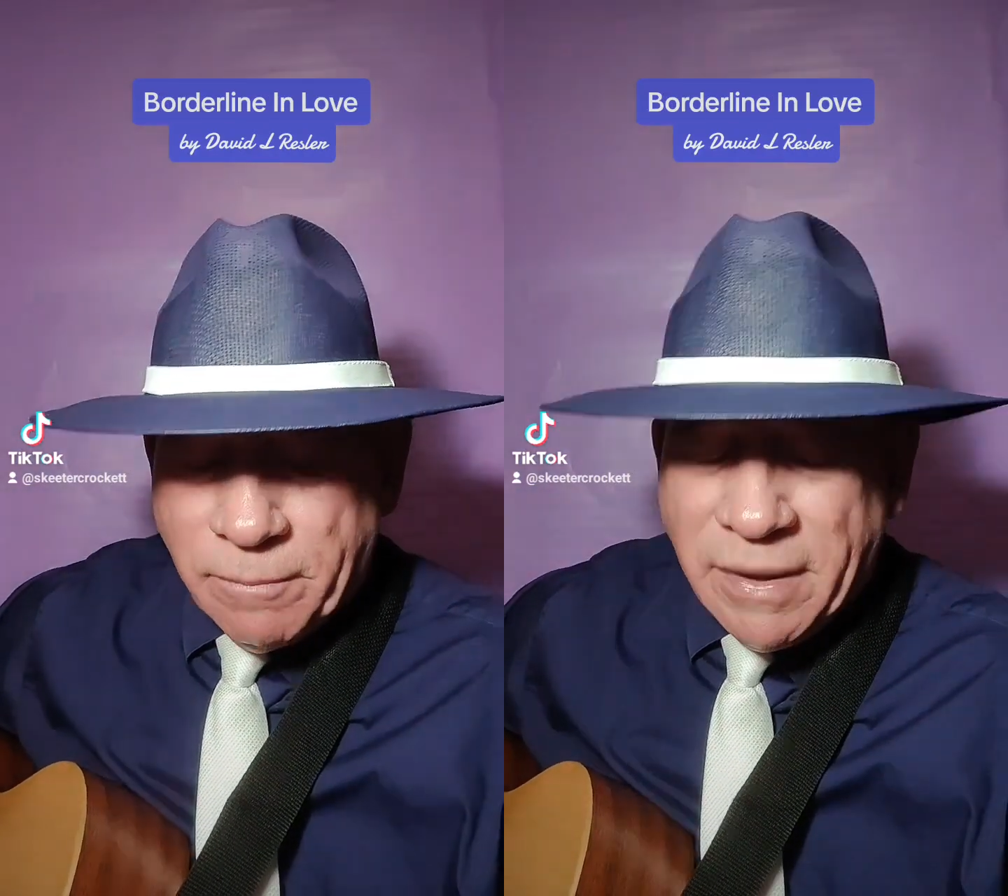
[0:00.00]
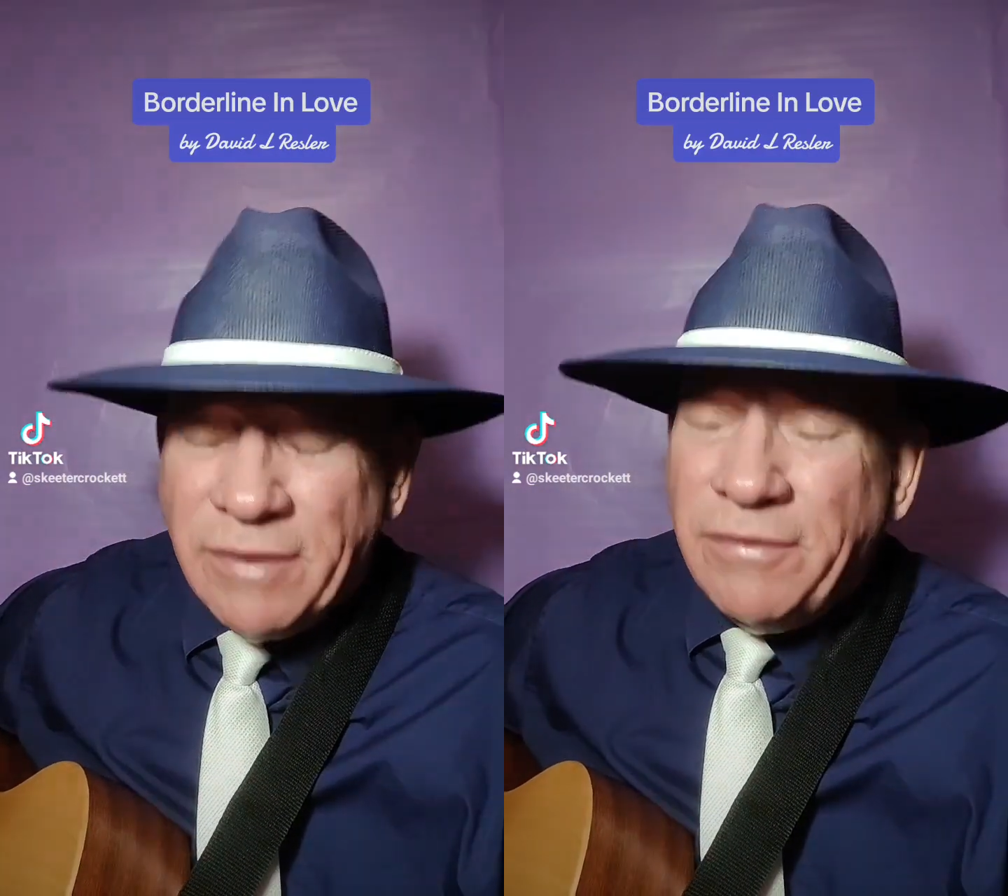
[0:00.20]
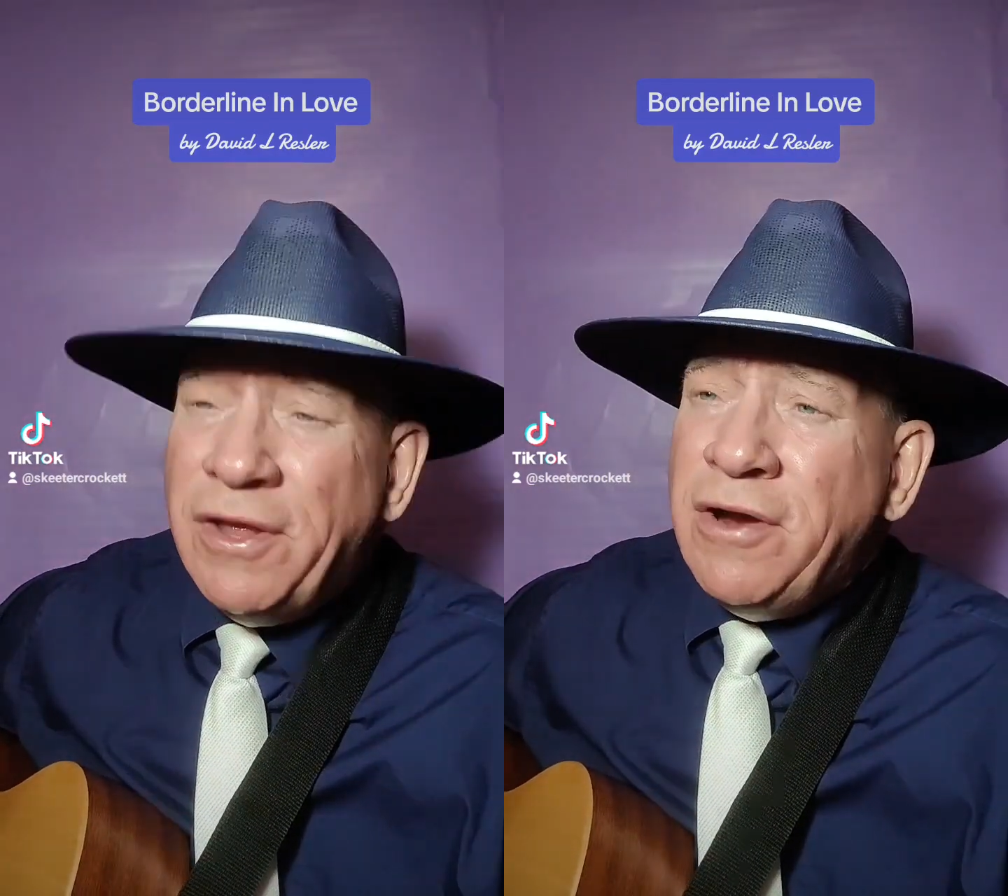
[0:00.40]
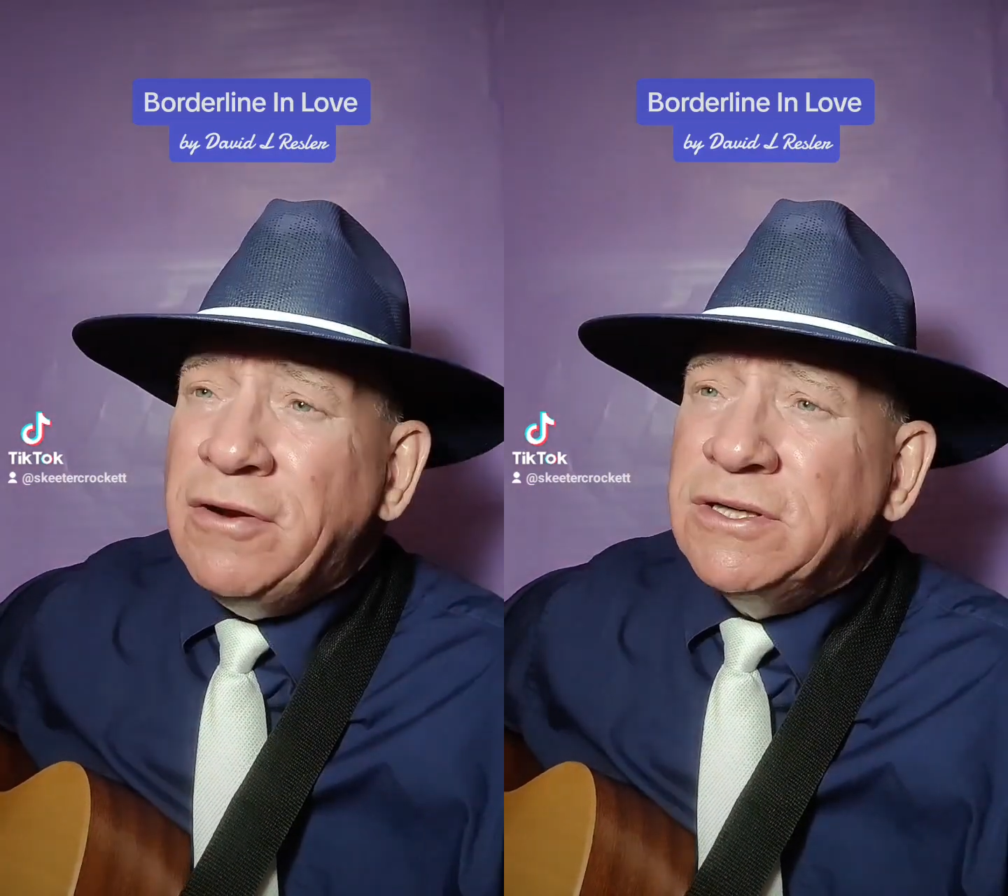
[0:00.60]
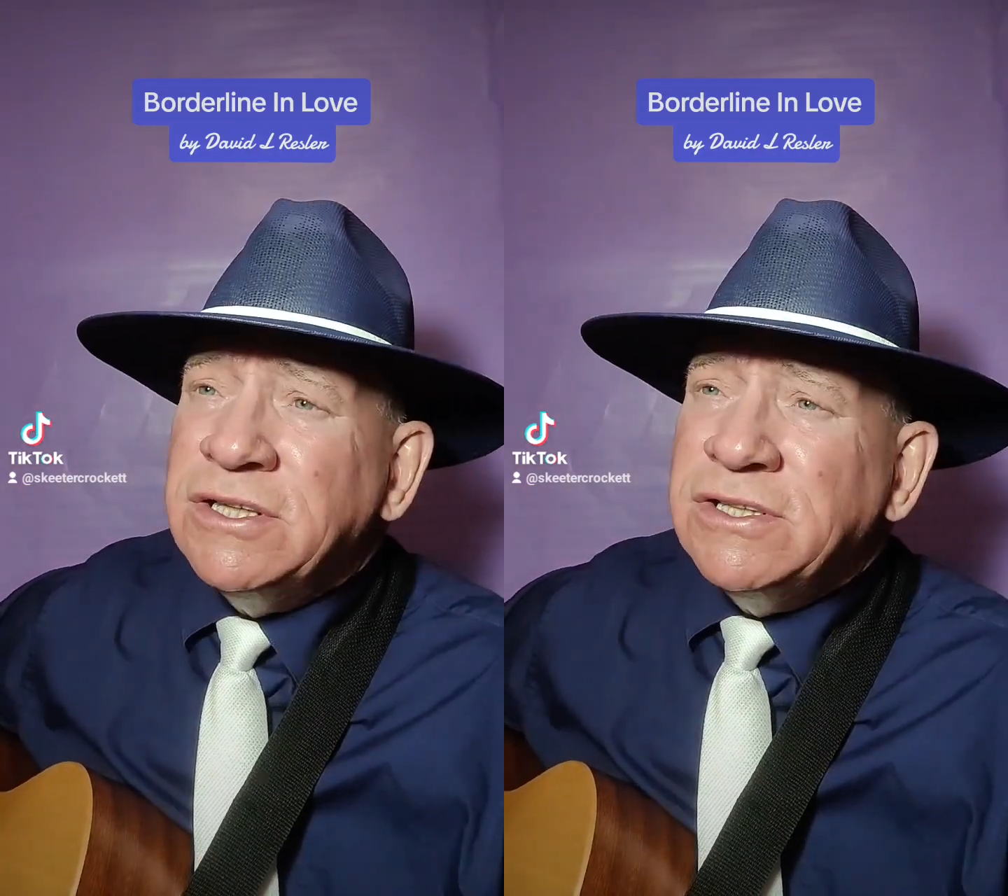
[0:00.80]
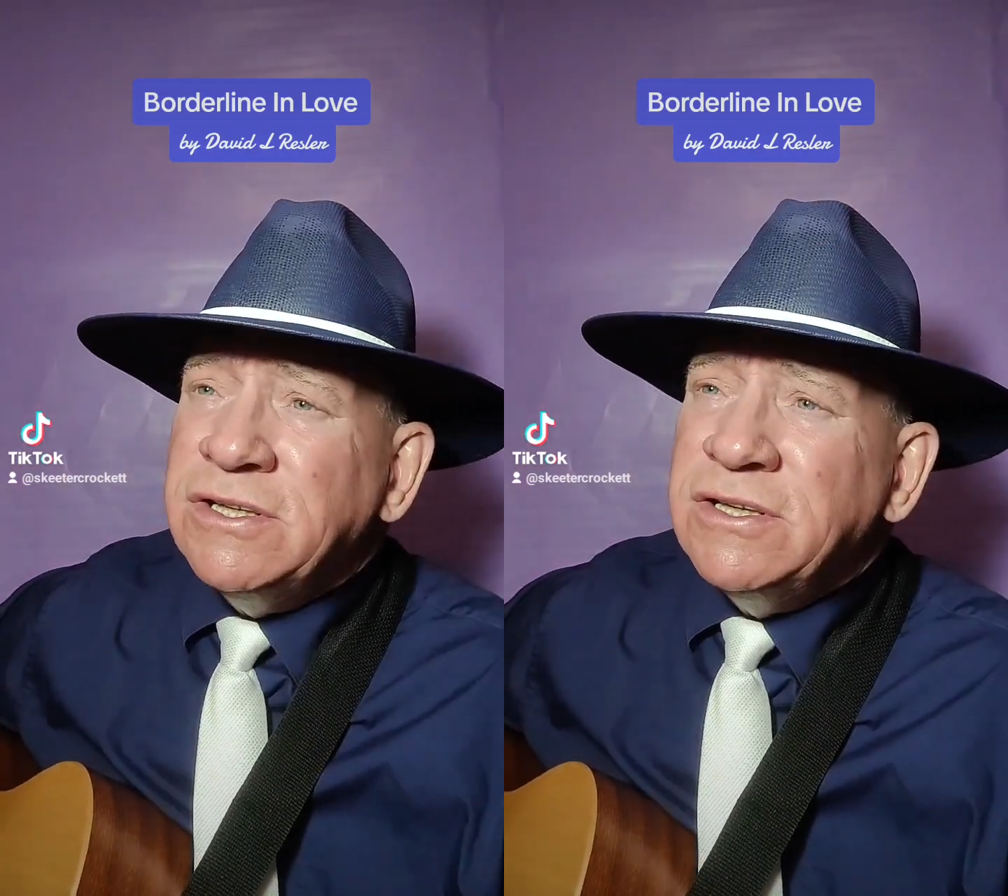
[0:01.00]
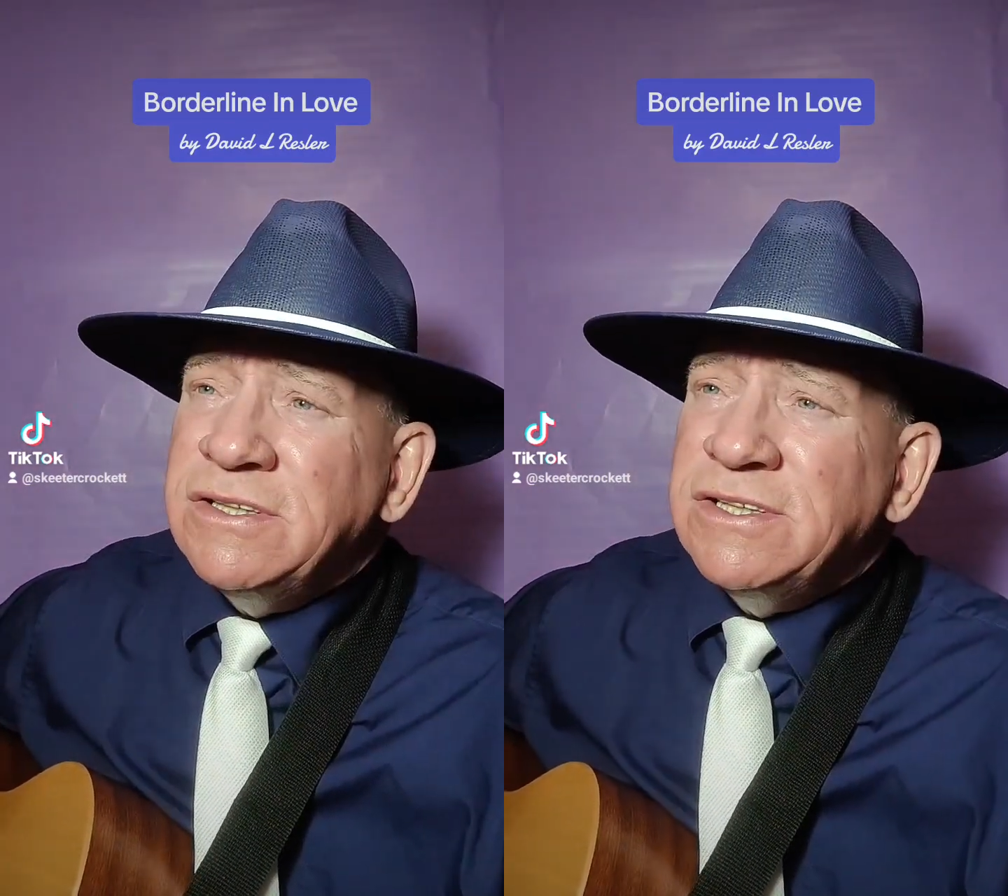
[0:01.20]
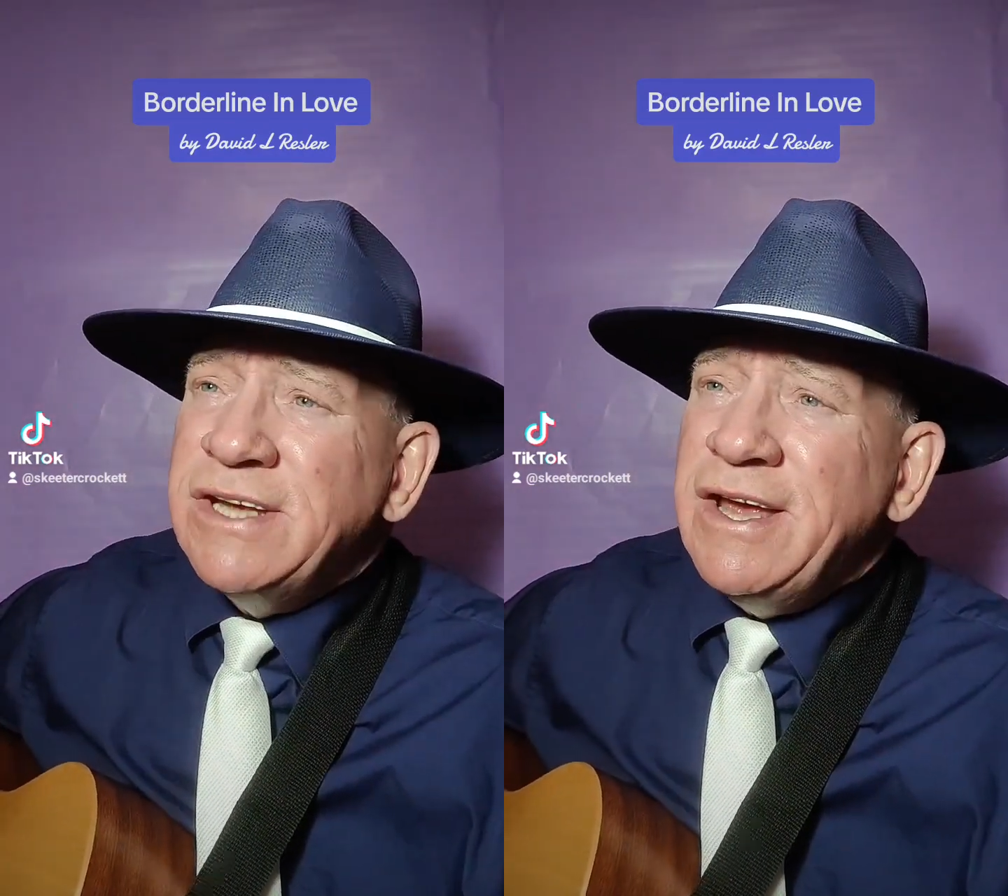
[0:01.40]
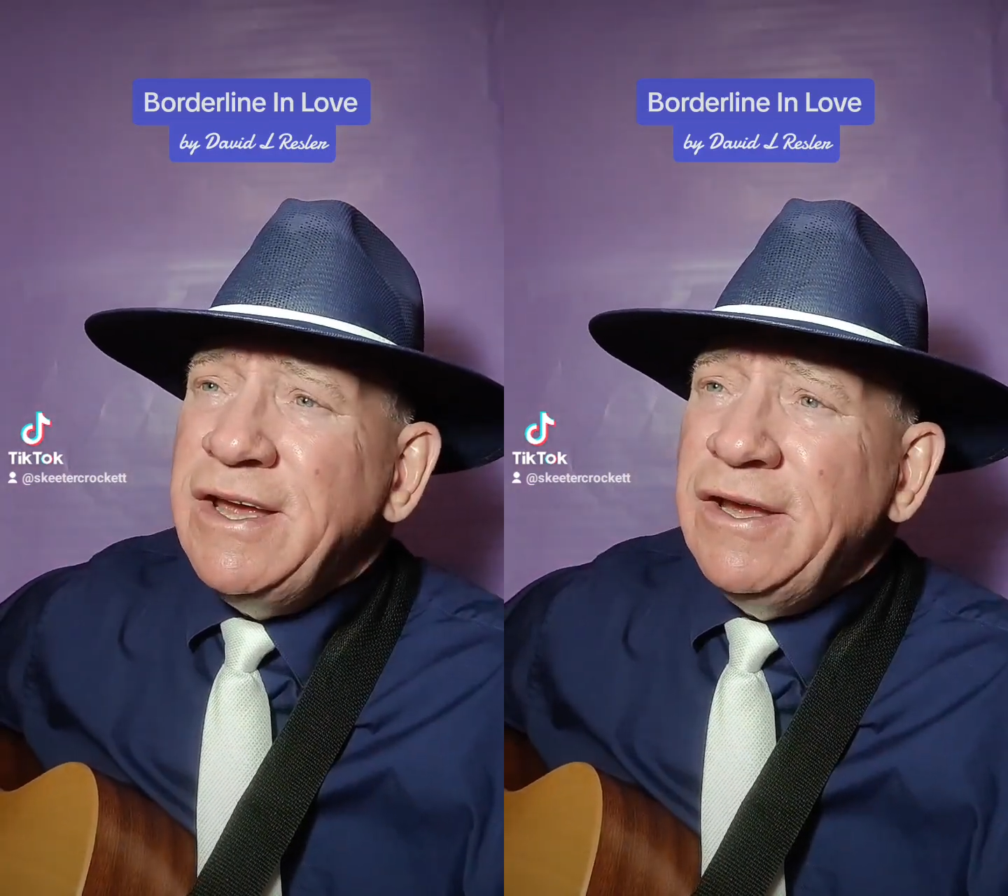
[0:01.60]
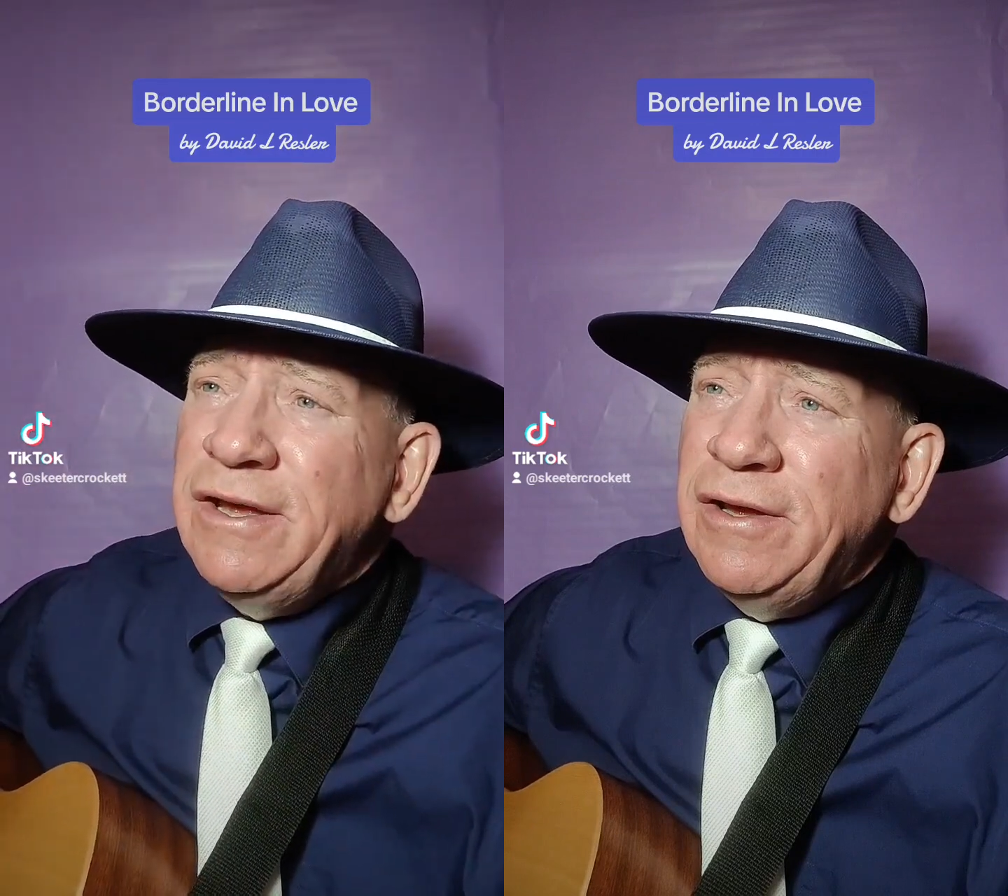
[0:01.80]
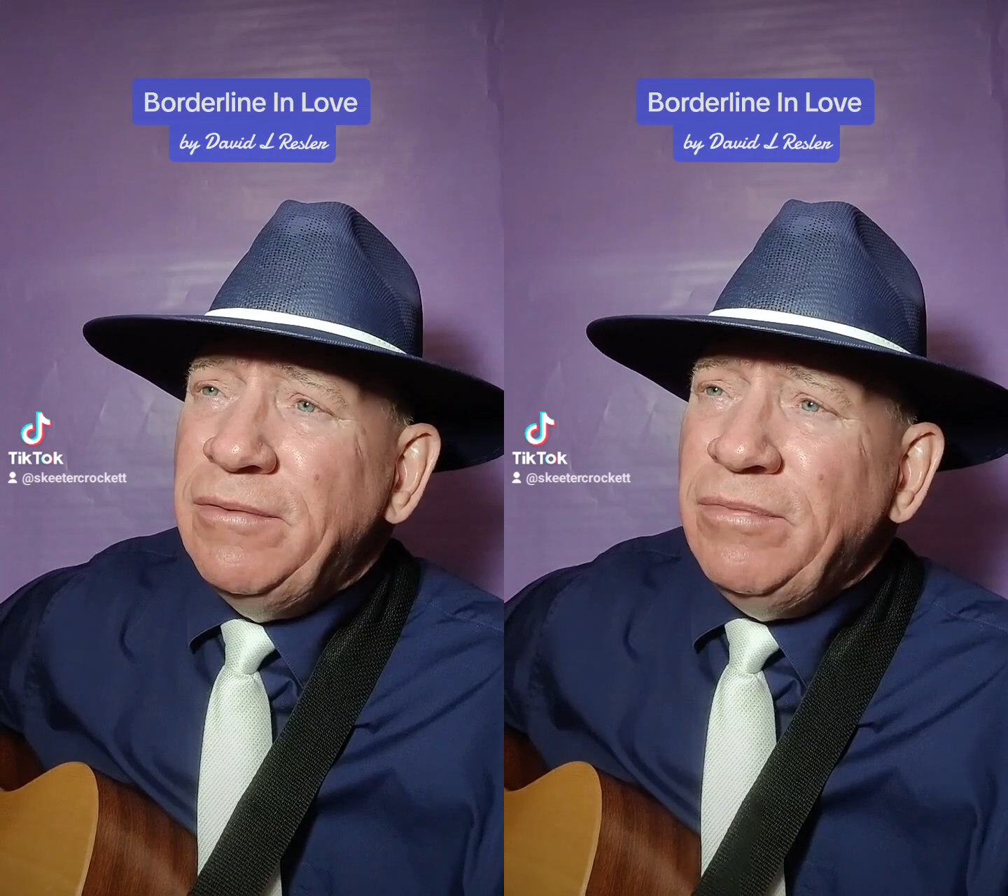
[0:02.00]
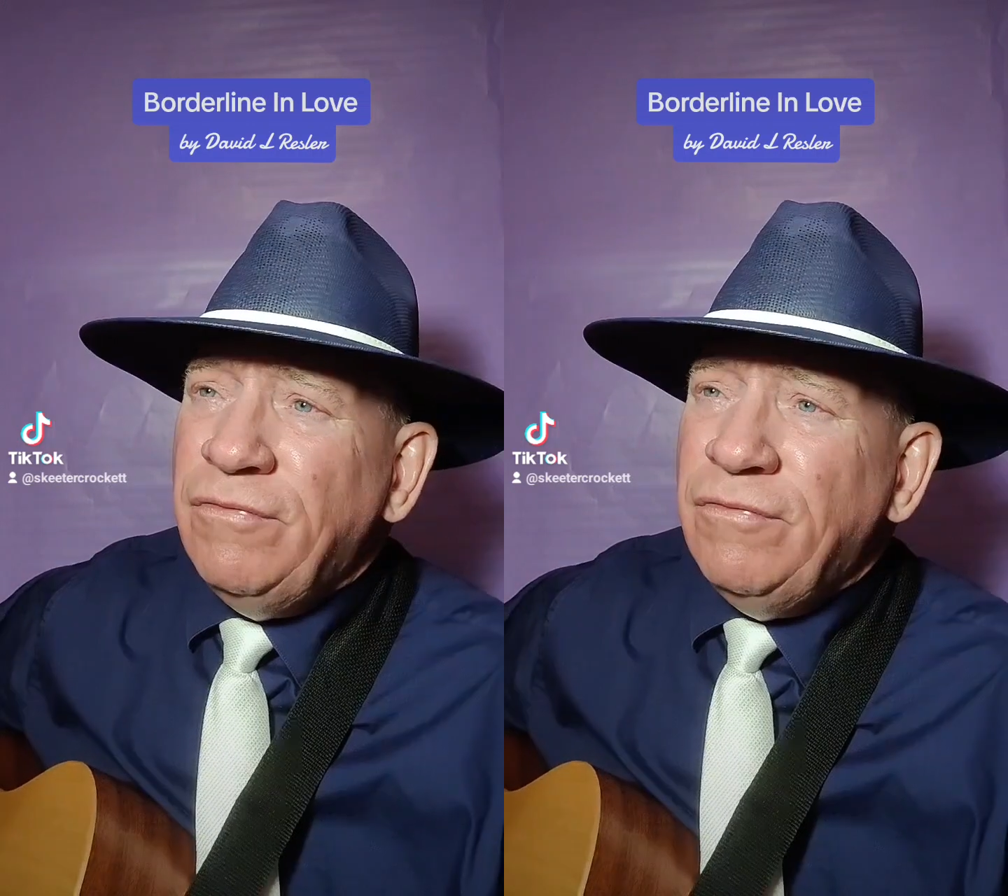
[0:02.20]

been there just the same